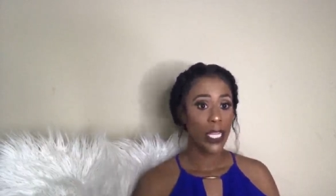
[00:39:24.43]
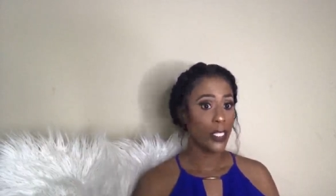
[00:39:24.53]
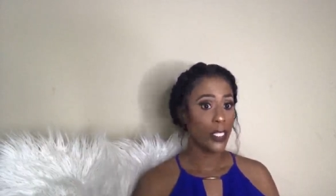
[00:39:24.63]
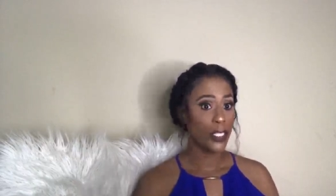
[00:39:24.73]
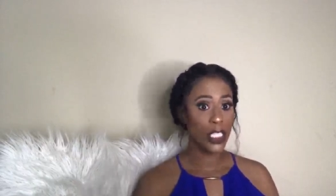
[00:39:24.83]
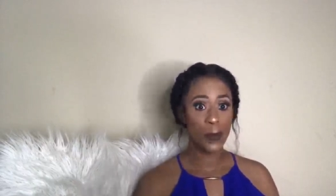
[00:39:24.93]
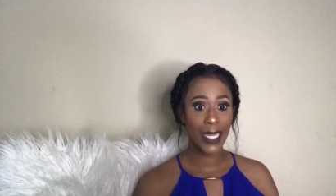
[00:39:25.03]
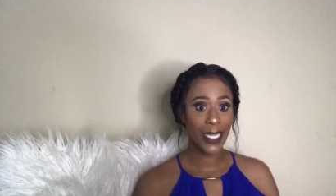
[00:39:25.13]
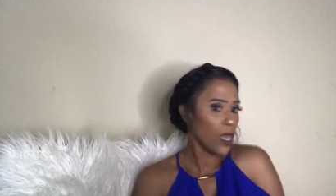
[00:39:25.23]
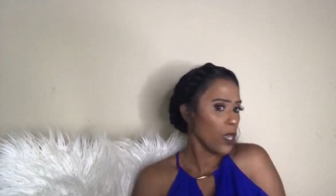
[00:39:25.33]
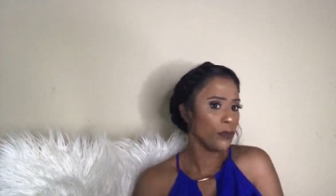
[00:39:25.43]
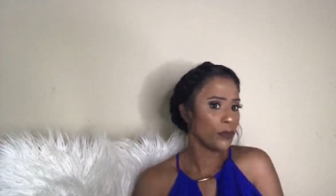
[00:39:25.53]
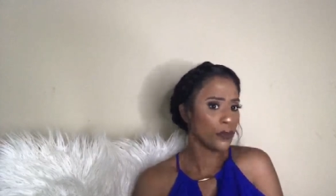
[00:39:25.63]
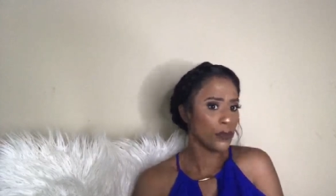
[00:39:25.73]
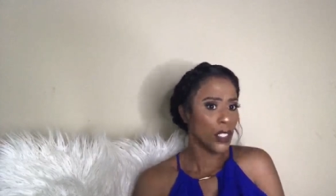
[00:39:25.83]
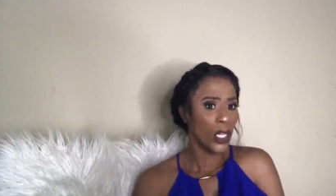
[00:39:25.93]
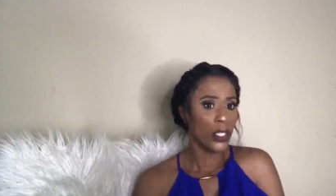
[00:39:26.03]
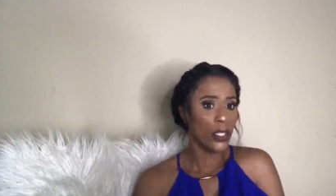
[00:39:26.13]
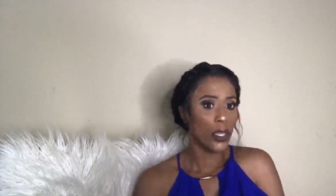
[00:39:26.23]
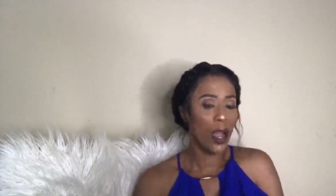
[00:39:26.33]
Just be like,
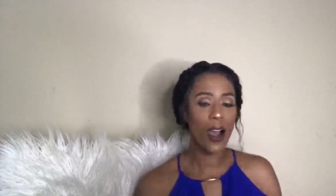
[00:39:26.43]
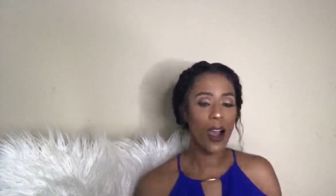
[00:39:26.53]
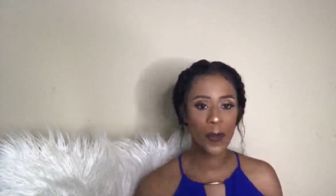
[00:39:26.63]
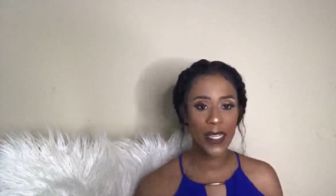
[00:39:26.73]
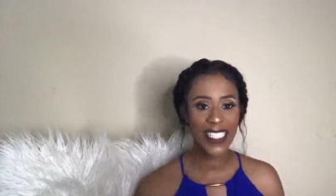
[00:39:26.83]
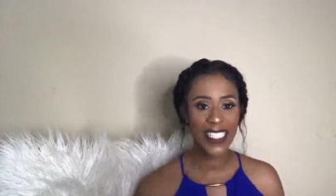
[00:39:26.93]
oh, Miss